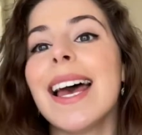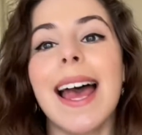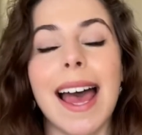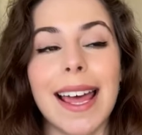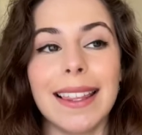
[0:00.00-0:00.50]

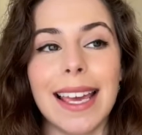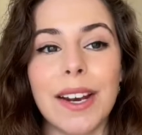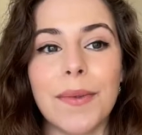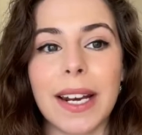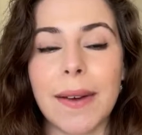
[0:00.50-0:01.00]
And
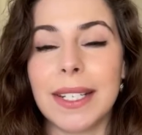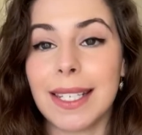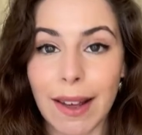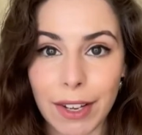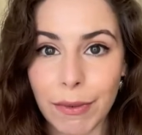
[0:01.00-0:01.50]
then when I was
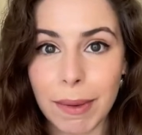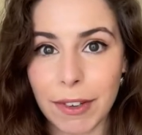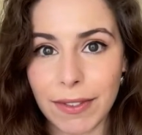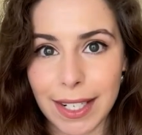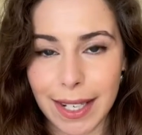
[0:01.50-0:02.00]
seven, we
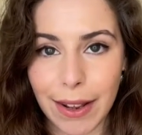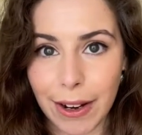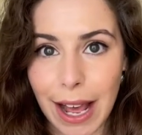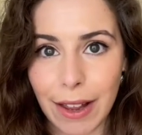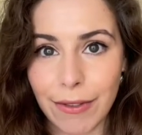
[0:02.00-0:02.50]
moved to Southern
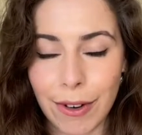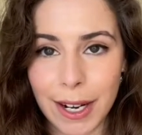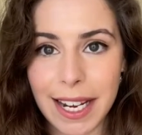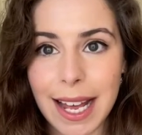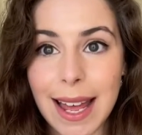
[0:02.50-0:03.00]

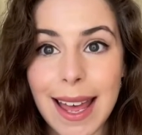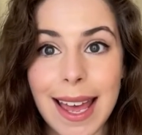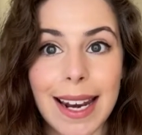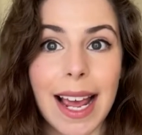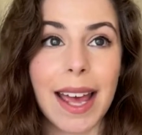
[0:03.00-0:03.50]
California
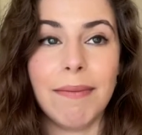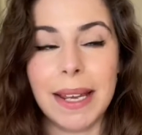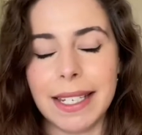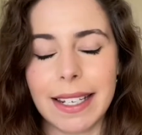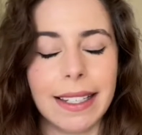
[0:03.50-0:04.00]
and I
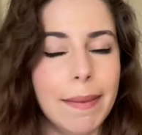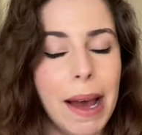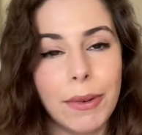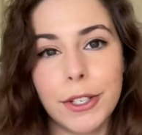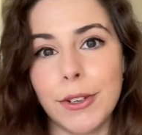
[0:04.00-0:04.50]
basically
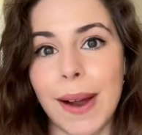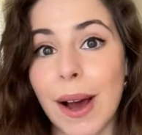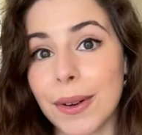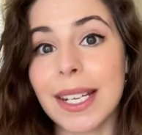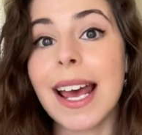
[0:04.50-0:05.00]
bounced
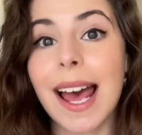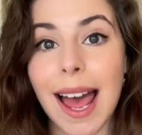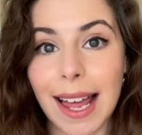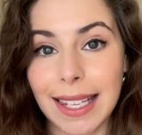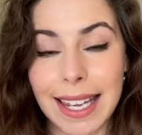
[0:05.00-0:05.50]
around
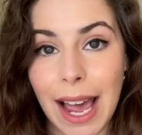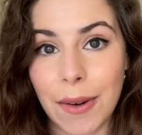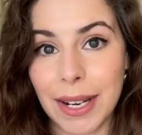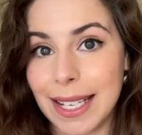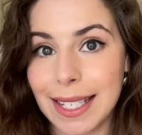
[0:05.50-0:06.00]
LA
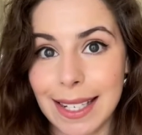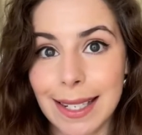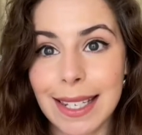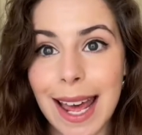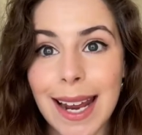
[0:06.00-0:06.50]
County since
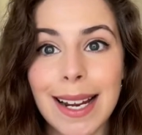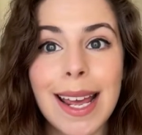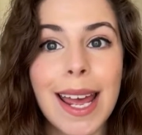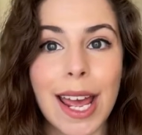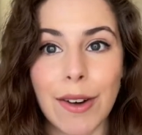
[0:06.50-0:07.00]
then.
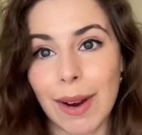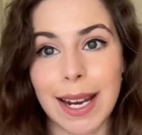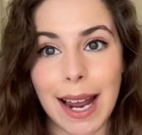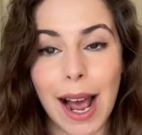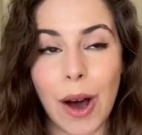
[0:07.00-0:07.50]
And right
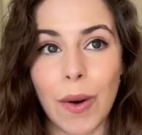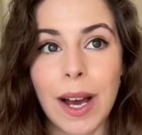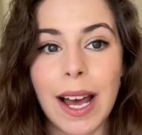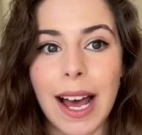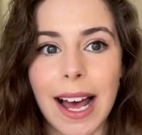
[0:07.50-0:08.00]
now
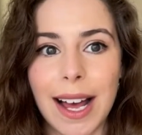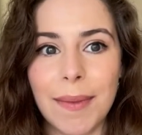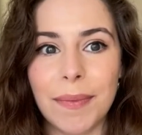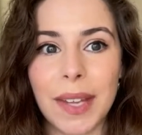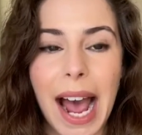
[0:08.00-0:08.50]

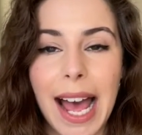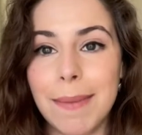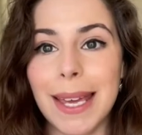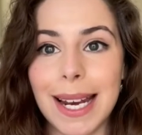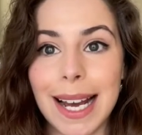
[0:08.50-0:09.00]
um, I'm
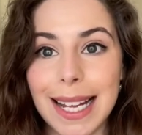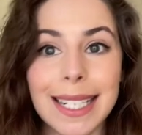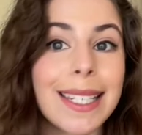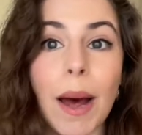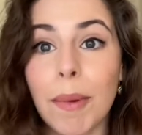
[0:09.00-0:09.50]
in a
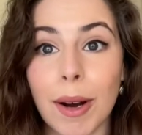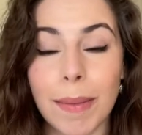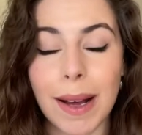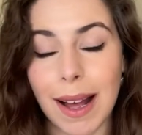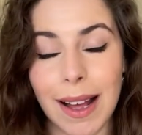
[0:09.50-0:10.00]

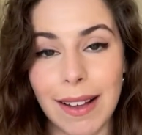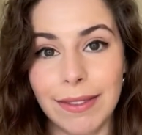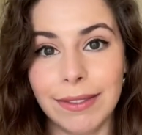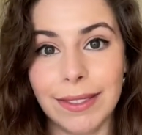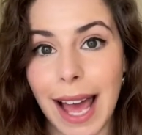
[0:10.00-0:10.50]
suburb of
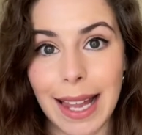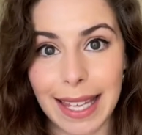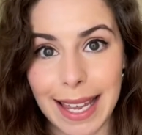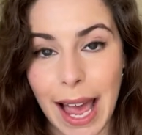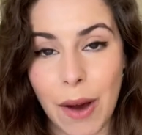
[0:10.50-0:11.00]
LA
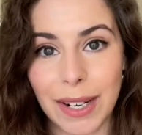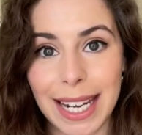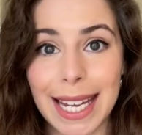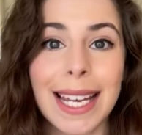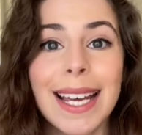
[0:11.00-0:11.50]

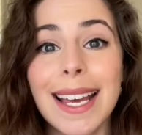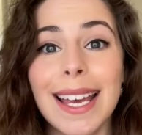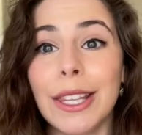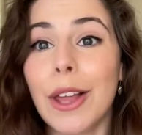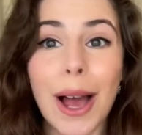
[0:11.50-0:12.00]
County
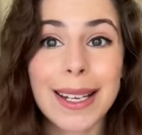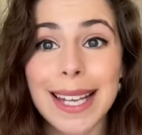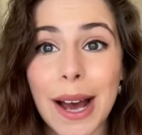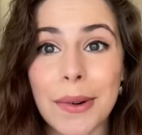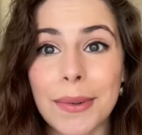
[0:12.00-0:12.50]
in
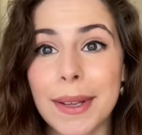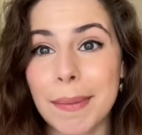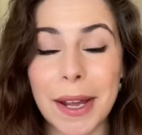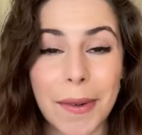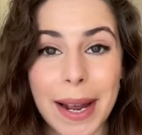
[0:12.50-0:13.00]
lockdown with
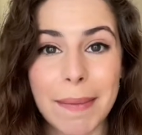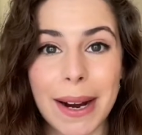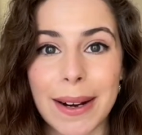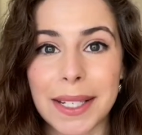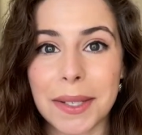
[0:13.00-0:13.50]
my
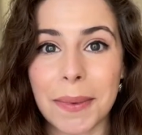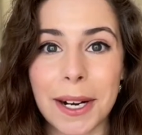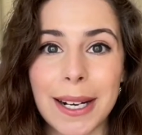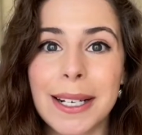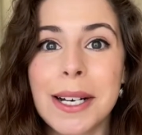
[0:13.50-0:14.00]
grandparents.
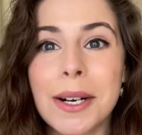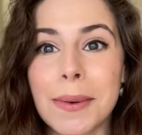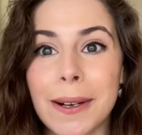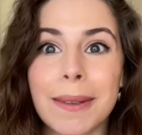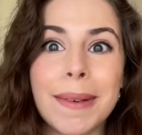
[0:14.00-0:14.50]
We're, we're
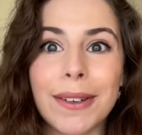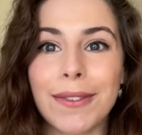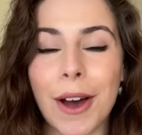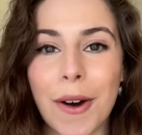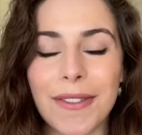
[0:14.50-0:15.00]
in the middle of
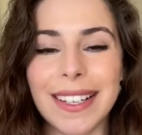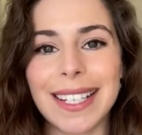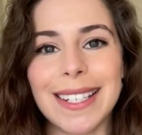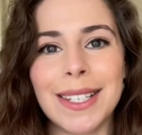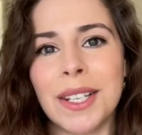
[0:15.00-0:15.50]

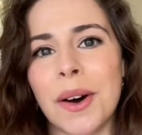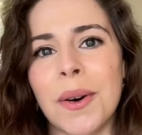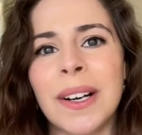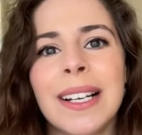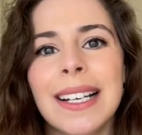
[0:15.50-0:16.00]
COVID,
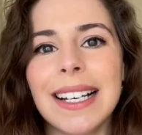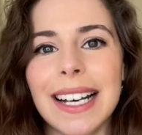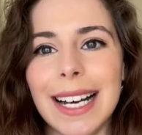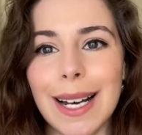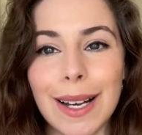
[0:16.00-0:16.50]
so
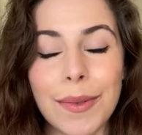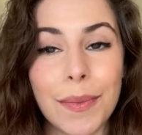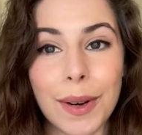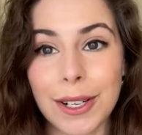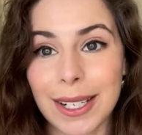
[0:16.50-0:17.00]
uh,
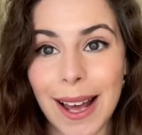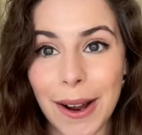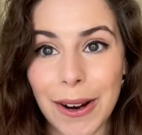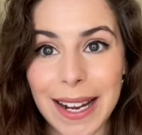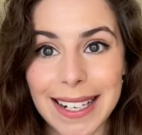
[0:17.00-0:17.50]
we're just
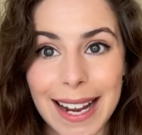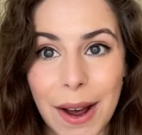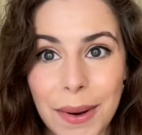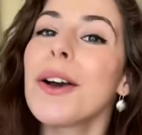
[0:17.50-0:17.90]
hunkering down.